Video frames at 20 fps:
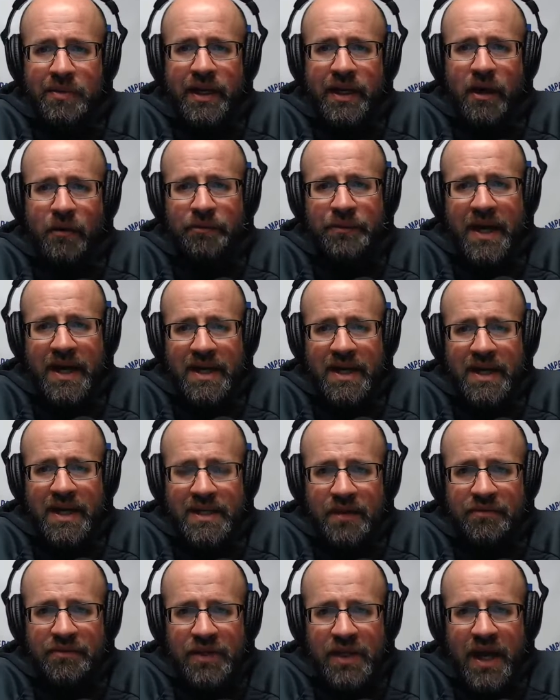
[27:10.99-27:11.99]
help that
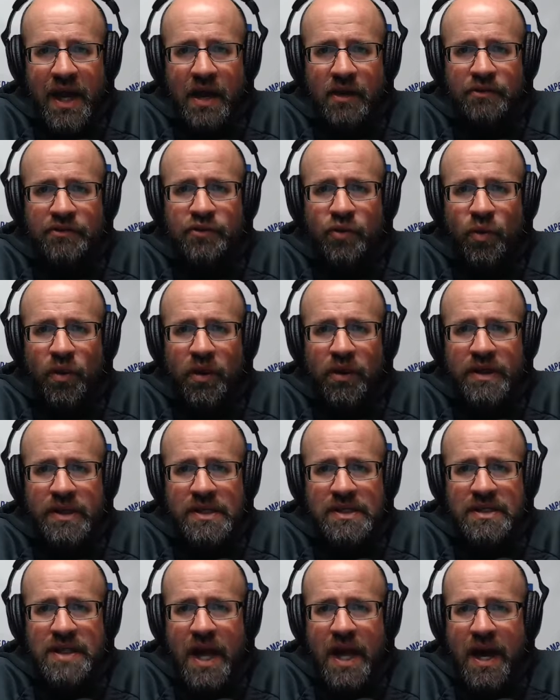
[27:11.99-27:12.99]
safety out to where
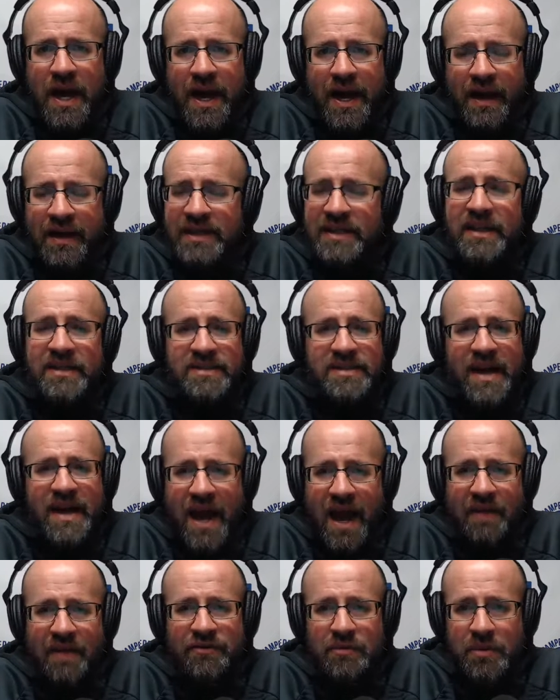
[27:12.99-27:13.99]
he doesn't
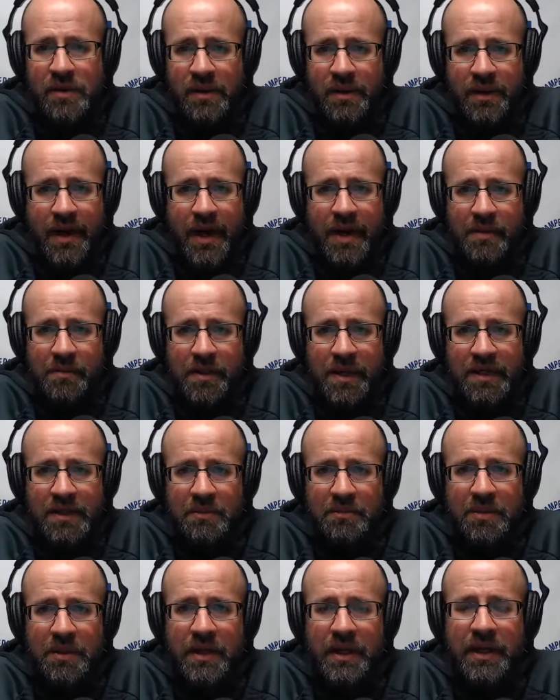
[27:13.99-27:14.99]
have to be the guy to make
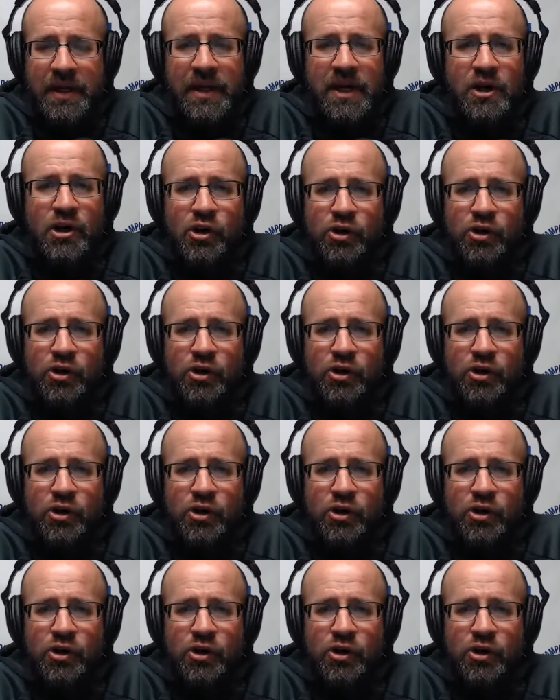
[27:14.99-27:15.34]
the play.